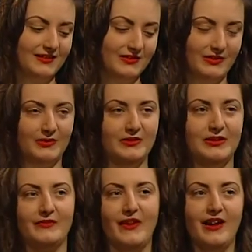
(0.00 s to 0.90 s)
"Do you want to
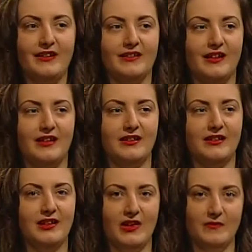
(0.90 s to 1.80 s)
try violin?" And
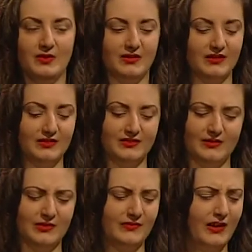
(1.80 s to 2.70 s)
he gave me his
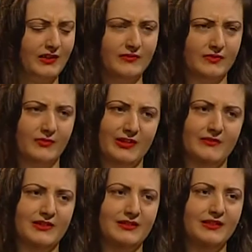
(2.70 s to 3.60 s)
old violin from when
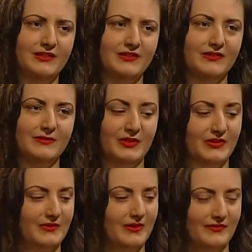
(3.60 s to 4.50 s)
he was little
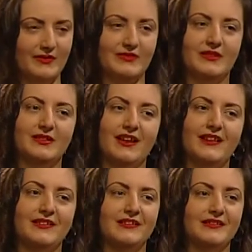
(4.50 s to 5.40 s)
because we have different
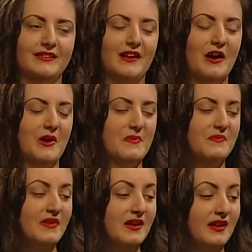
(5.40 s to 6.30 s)
sizes. Mm.
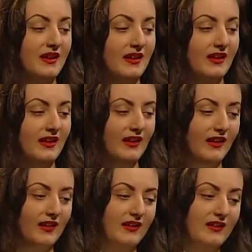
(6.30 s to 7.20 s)
Um,
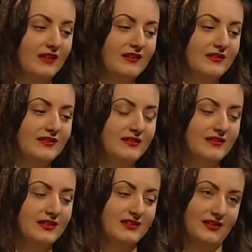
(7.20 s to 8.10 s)
and
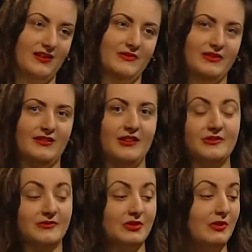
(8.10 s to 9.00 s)
he said I was a
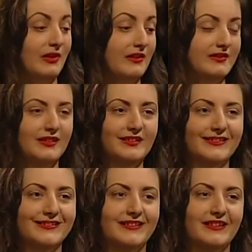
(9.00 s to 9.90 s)
natural, so I
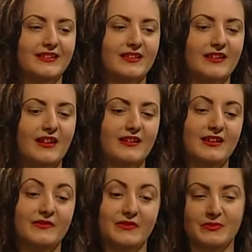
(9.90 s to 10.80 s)
started, and I, I
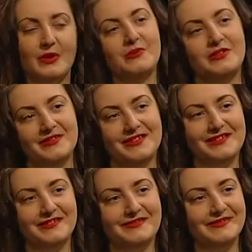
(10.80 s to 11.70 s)
loved every moment of it.
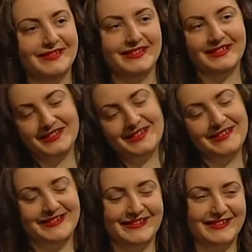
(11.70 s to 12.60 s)
So.
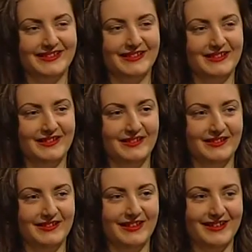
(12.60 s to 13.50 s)

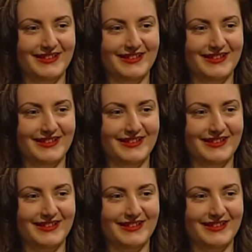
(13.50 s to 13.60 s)
That's great.